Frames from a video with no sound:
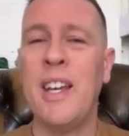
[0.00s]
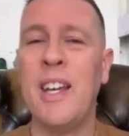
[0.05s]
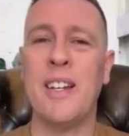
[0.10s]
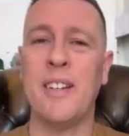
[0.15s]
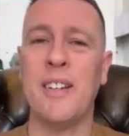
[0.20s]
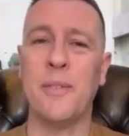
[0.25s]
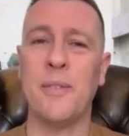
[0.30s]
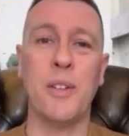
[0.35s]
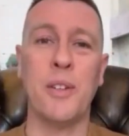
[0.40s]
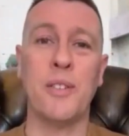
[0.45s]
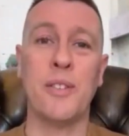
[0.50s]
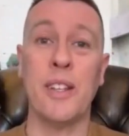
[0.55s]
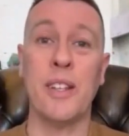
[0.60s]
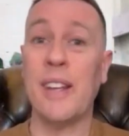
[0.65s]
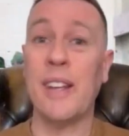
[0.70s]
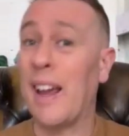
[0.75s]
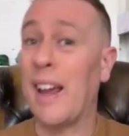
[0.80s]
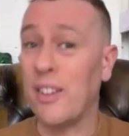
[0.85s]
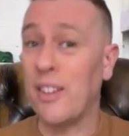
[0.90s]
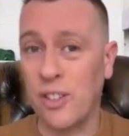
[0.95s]
It was
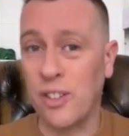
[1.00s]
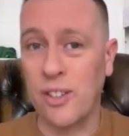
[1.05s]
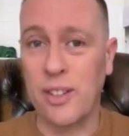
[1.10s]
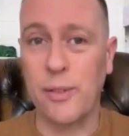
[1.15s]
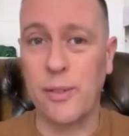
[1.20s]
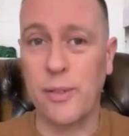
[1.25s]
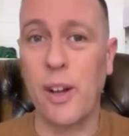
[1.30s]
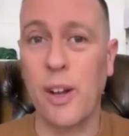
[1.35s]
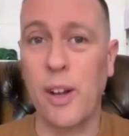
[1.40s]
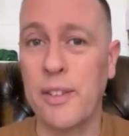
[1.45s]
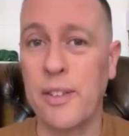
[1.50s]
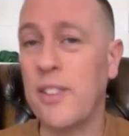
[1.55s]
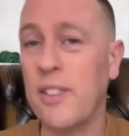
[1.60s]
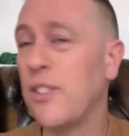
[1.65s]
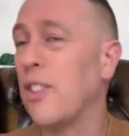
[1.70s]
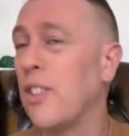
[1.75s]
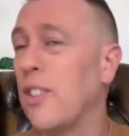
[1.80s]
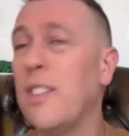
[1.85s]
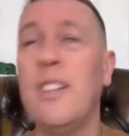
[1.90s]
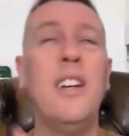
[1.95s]
an ancient
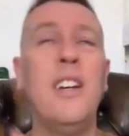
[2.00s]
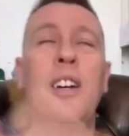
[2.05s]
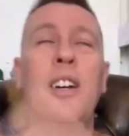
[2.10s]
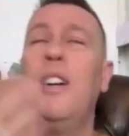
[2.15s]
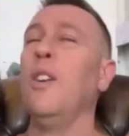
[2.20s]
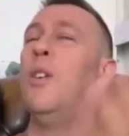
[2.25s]
civilization.